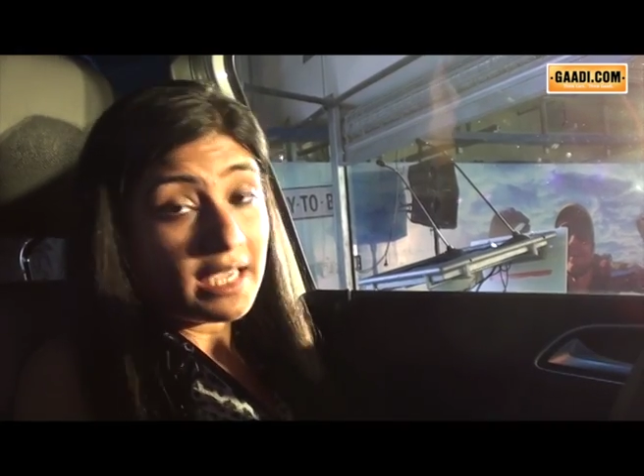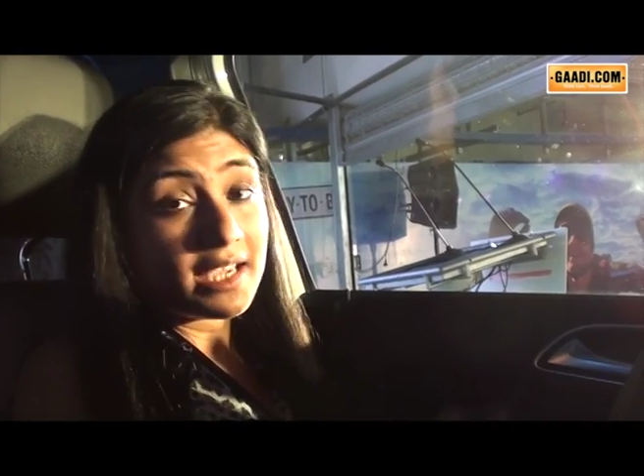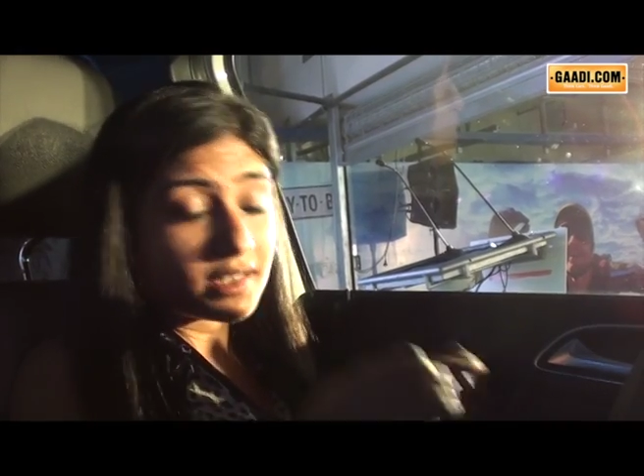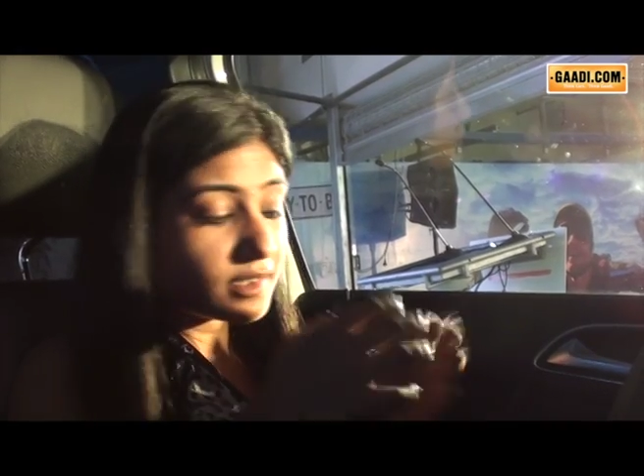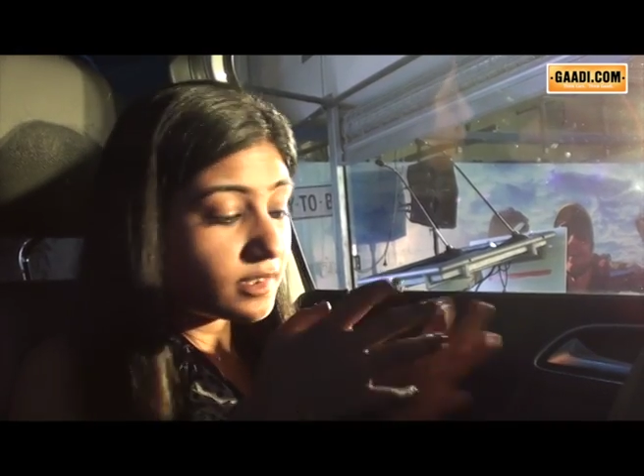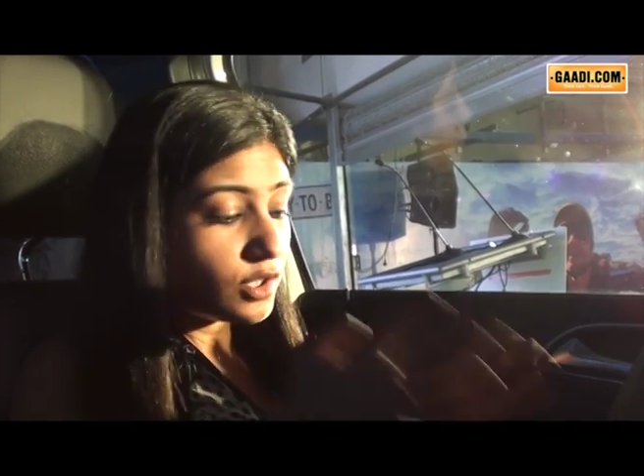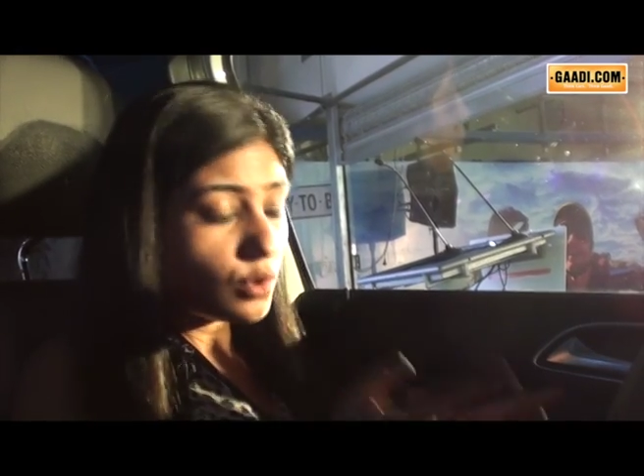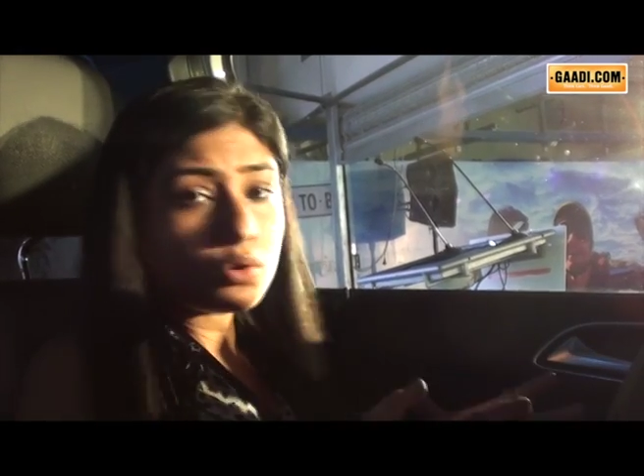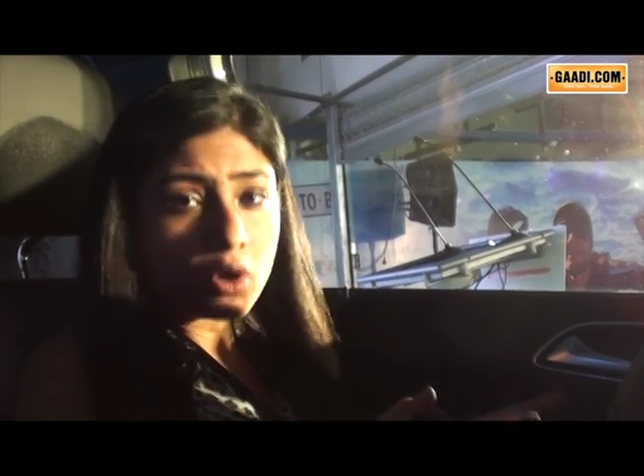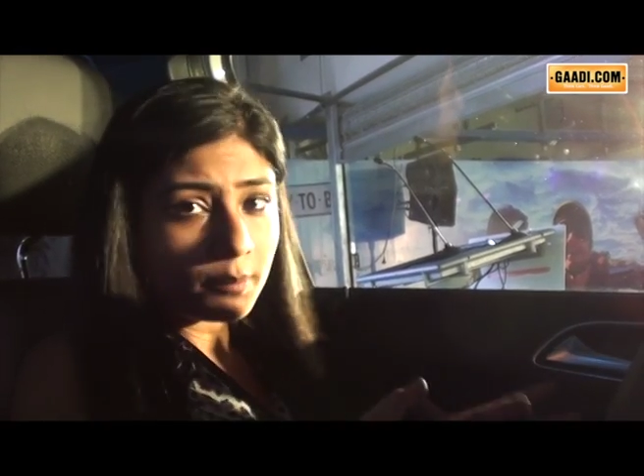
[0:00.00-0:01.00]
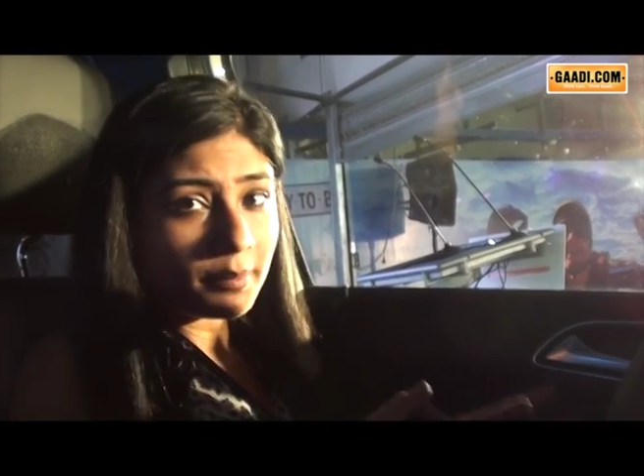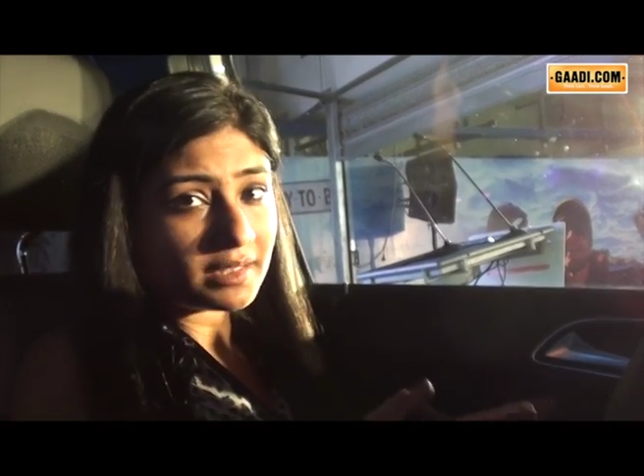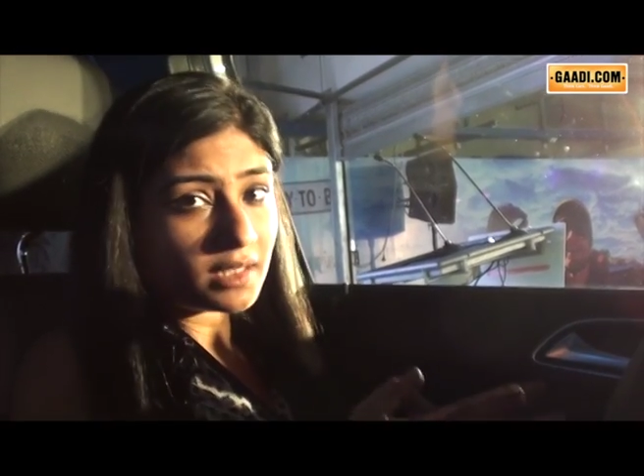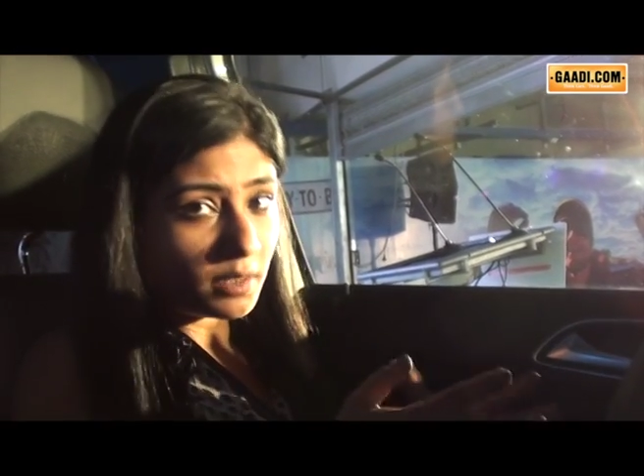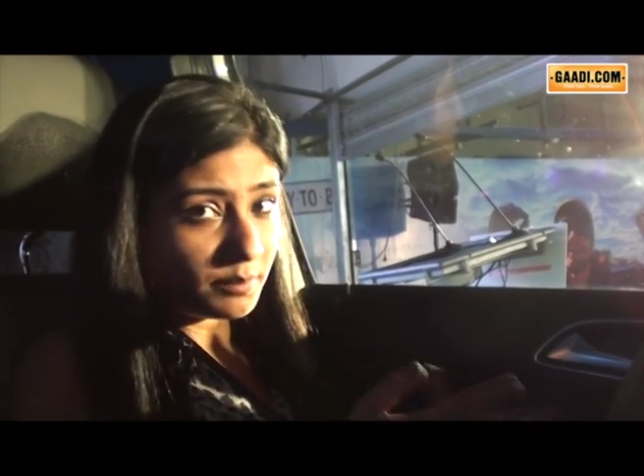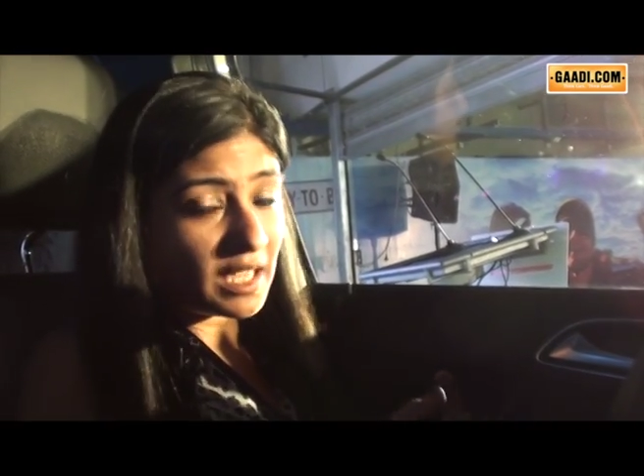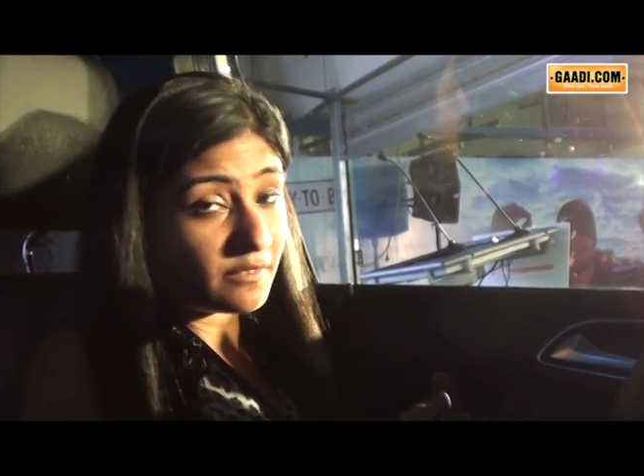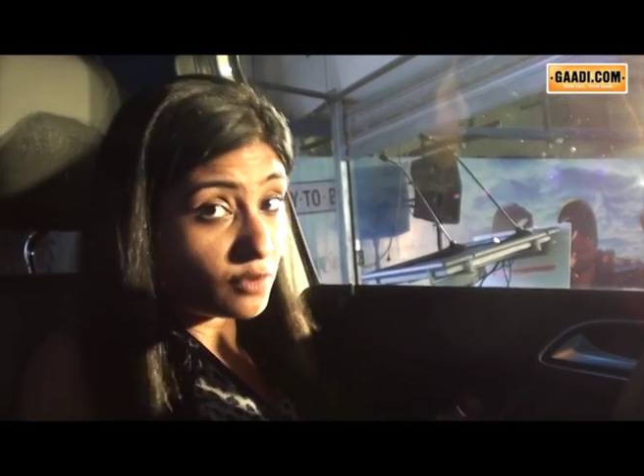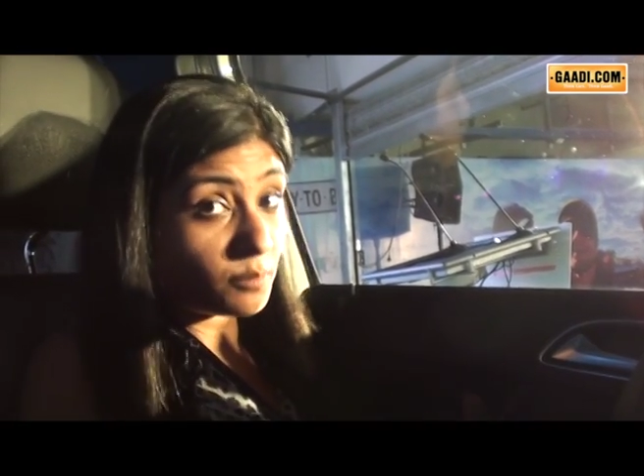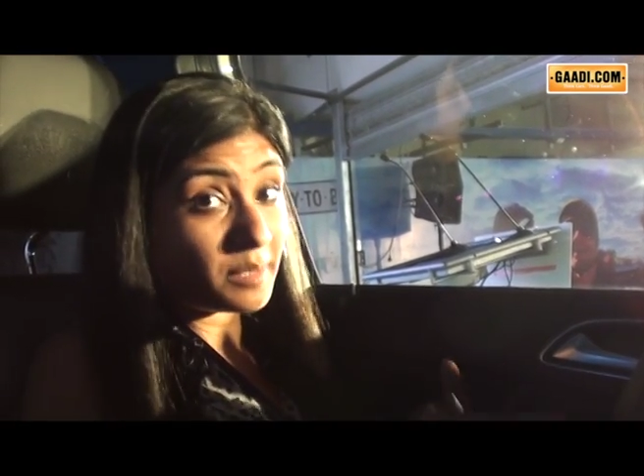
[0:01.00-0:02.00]
It is the new compact car
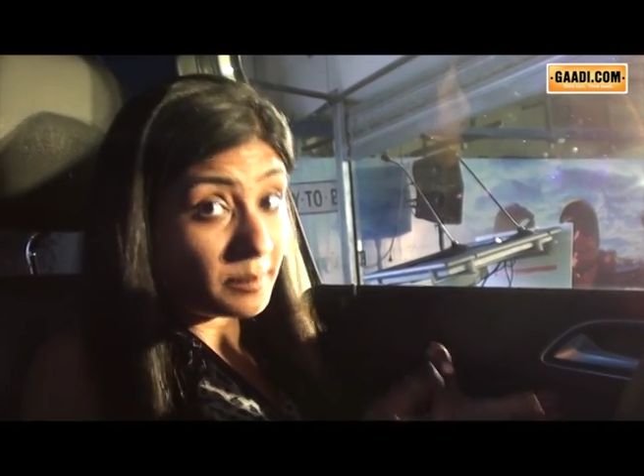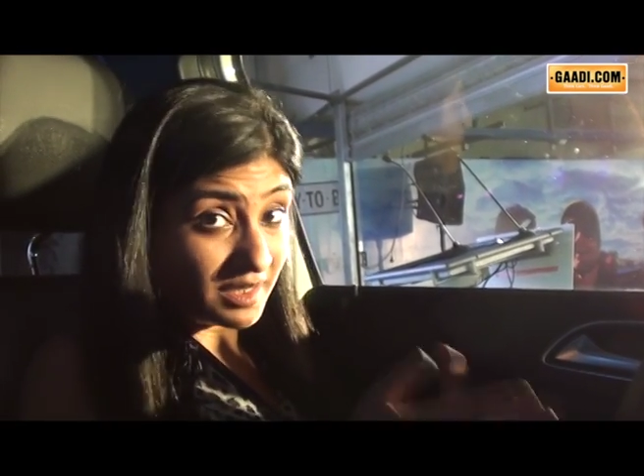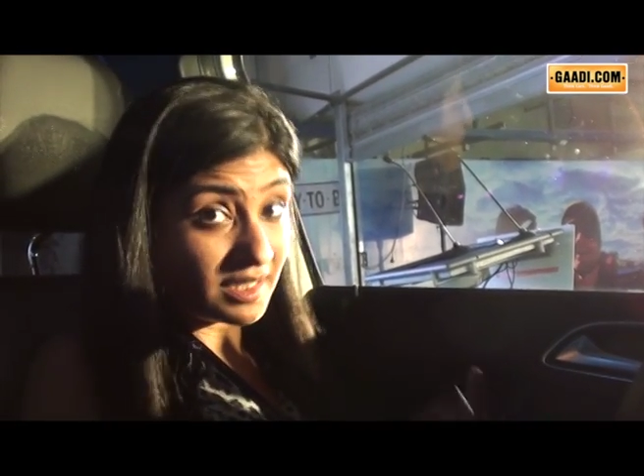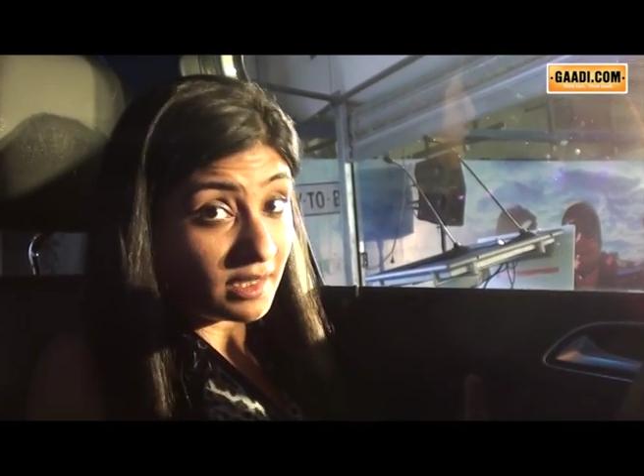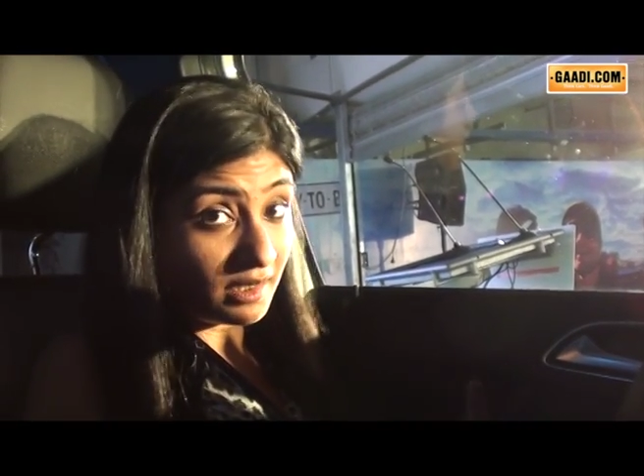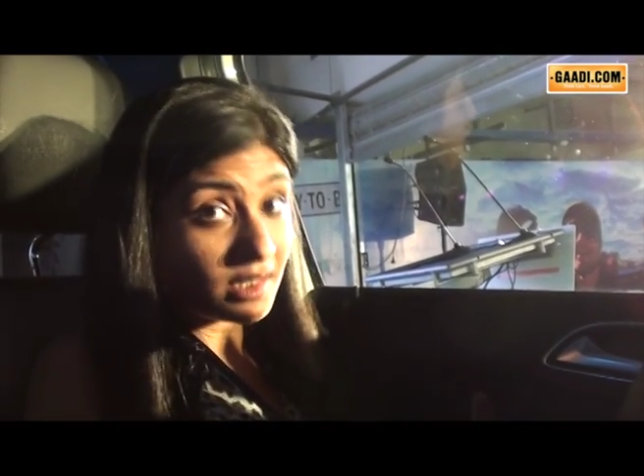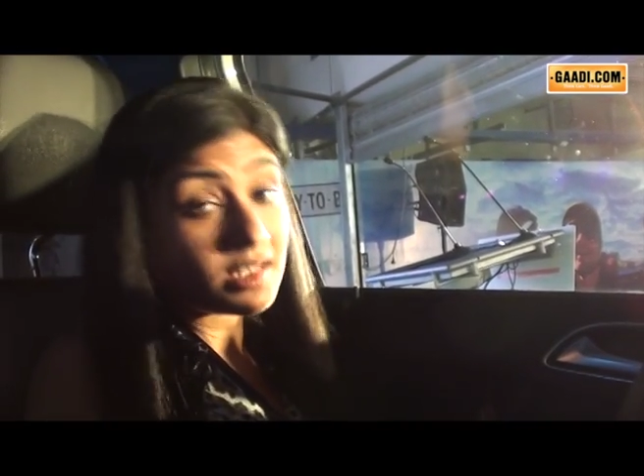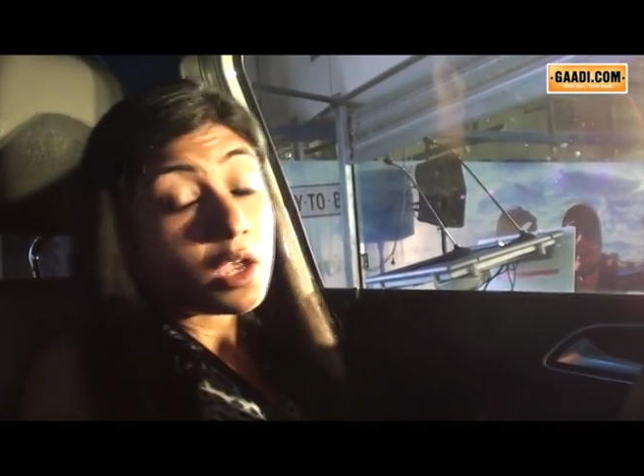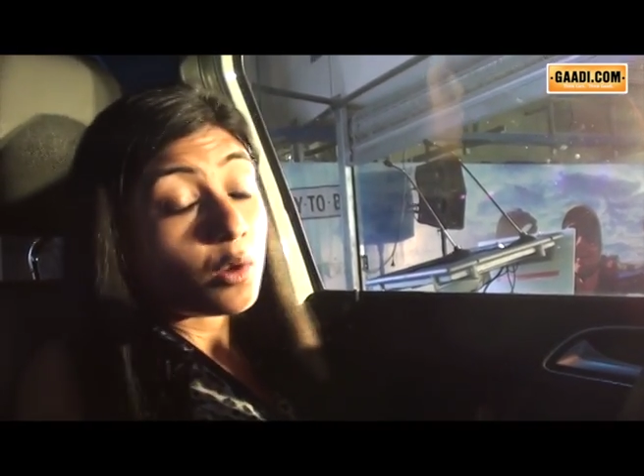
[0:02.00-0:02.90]
platform by Mercedes,